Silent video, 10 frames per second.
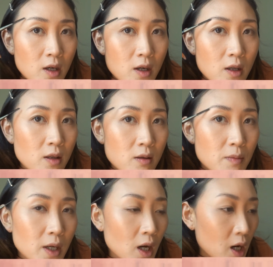And
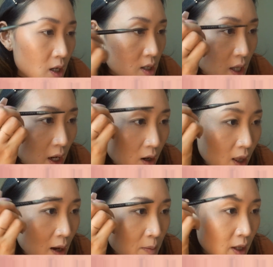because they are
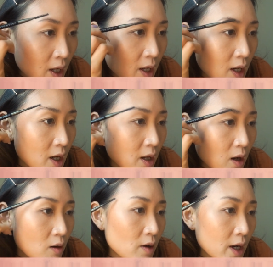laminated
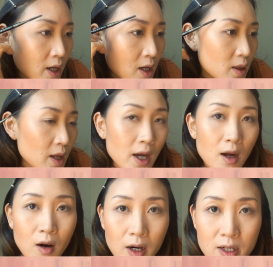already, they
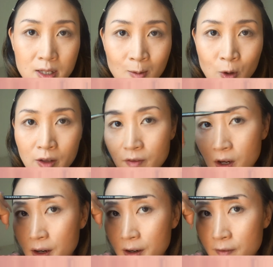are somewhat
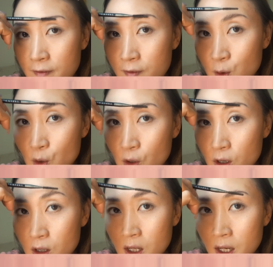very
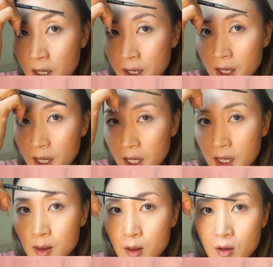full
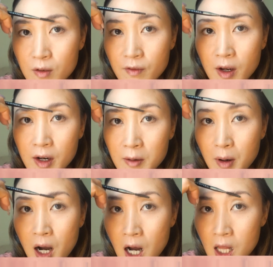and look very
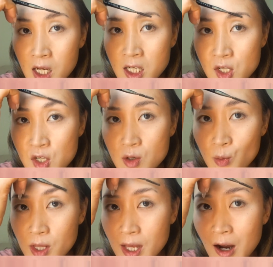polished
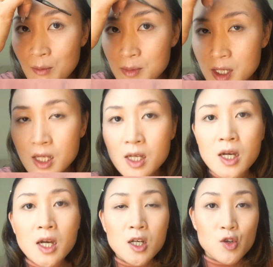without me
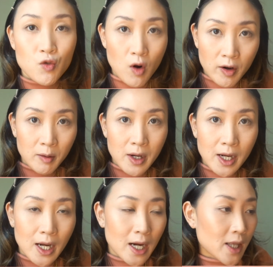drawing
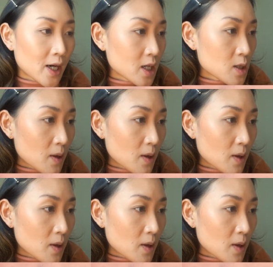my eye lines.